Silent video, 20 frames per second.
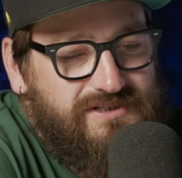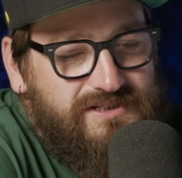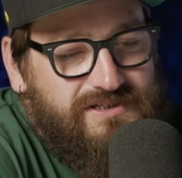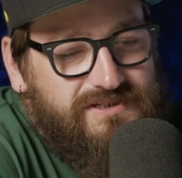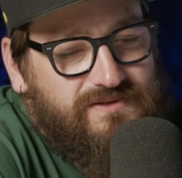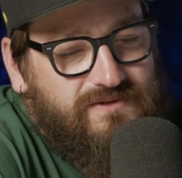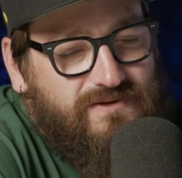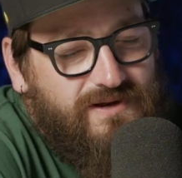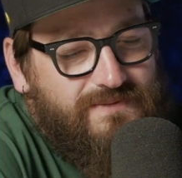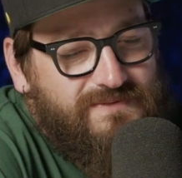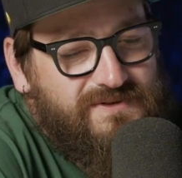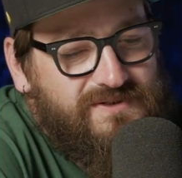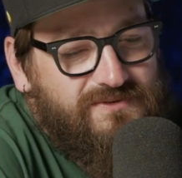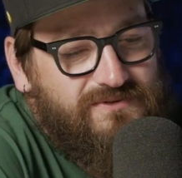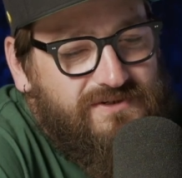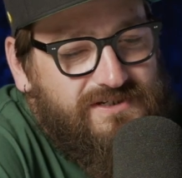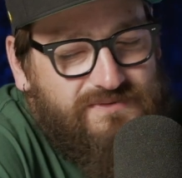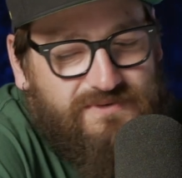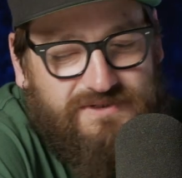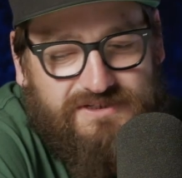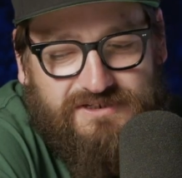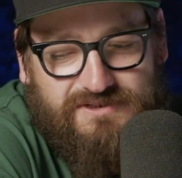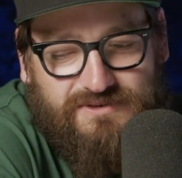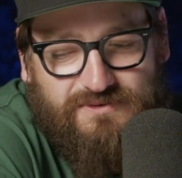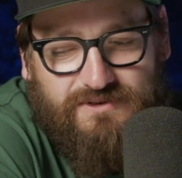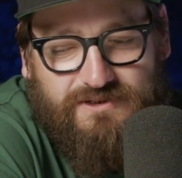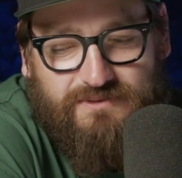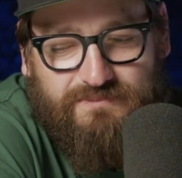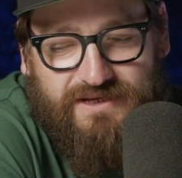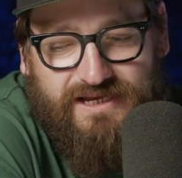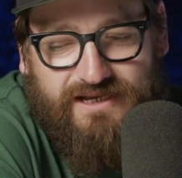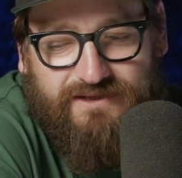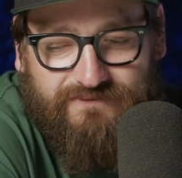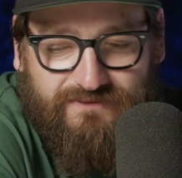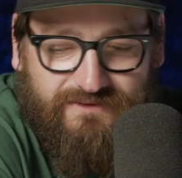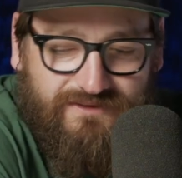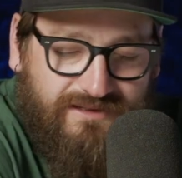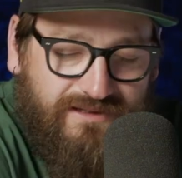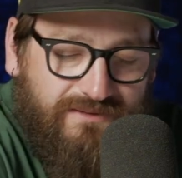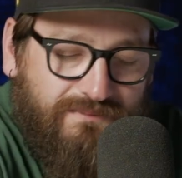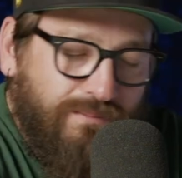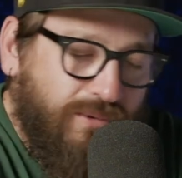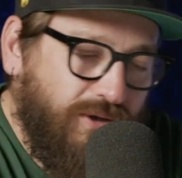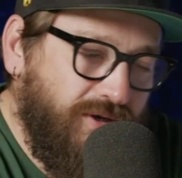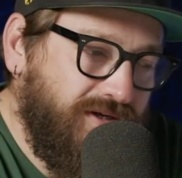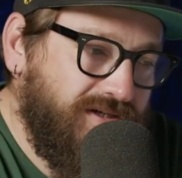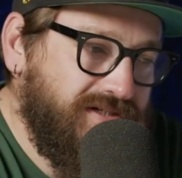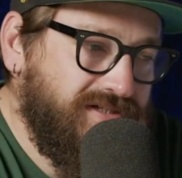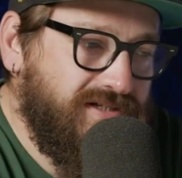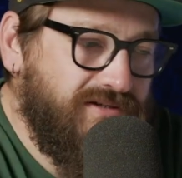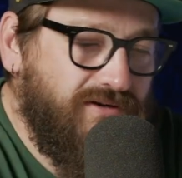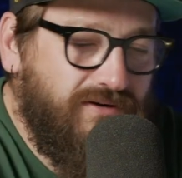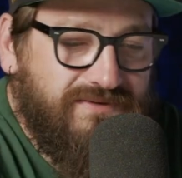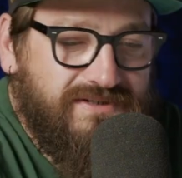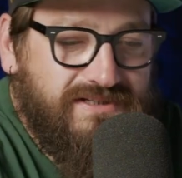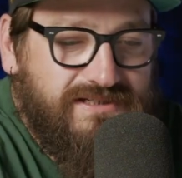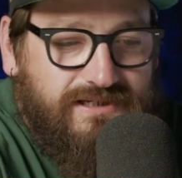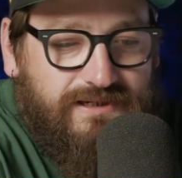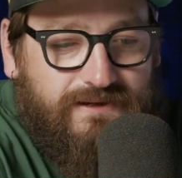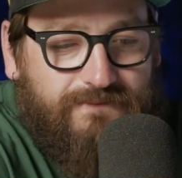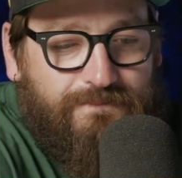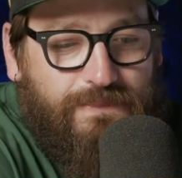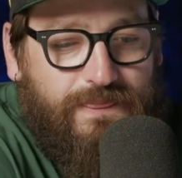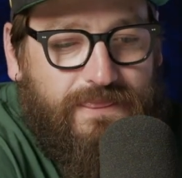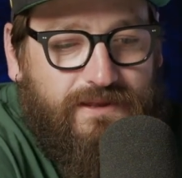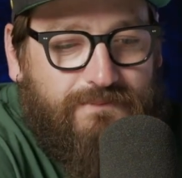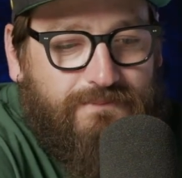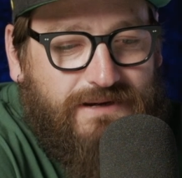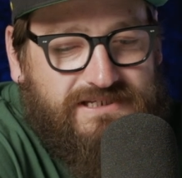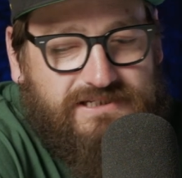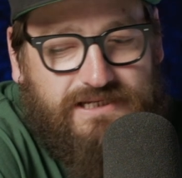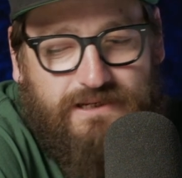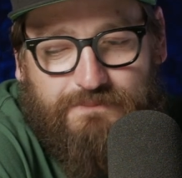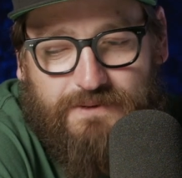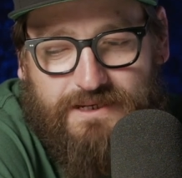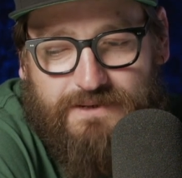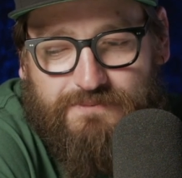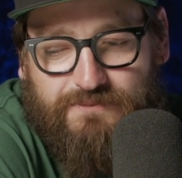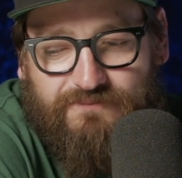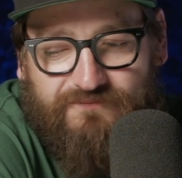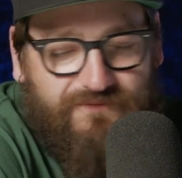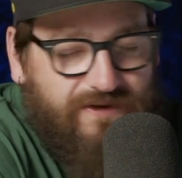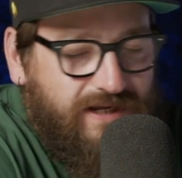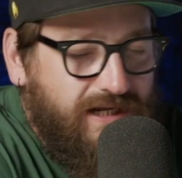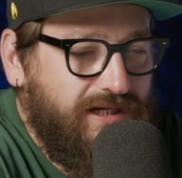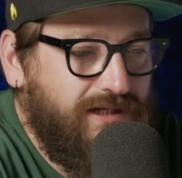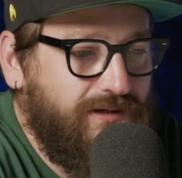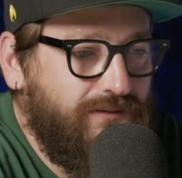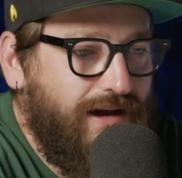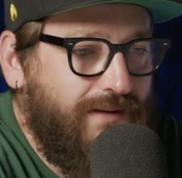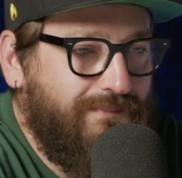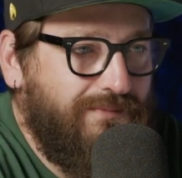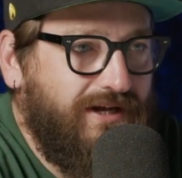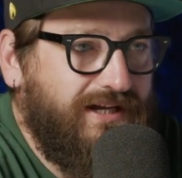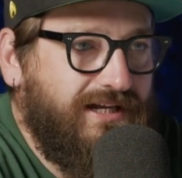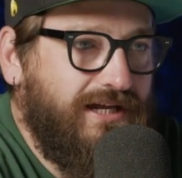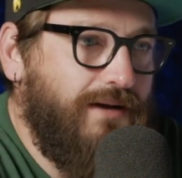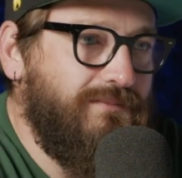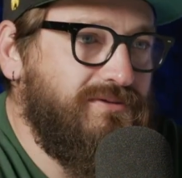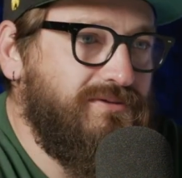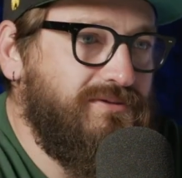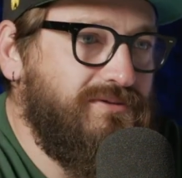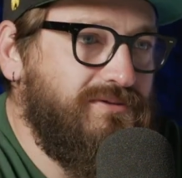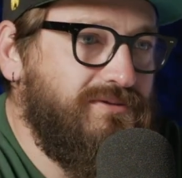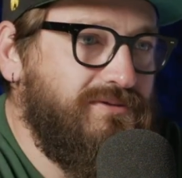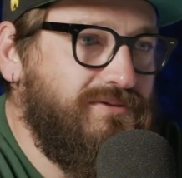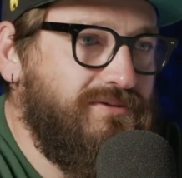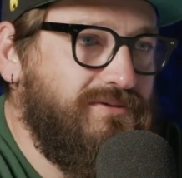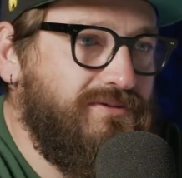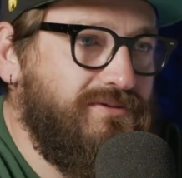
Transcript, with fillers: Instagram stories, when you talk about the burgers, and obviously you must get people hit you up like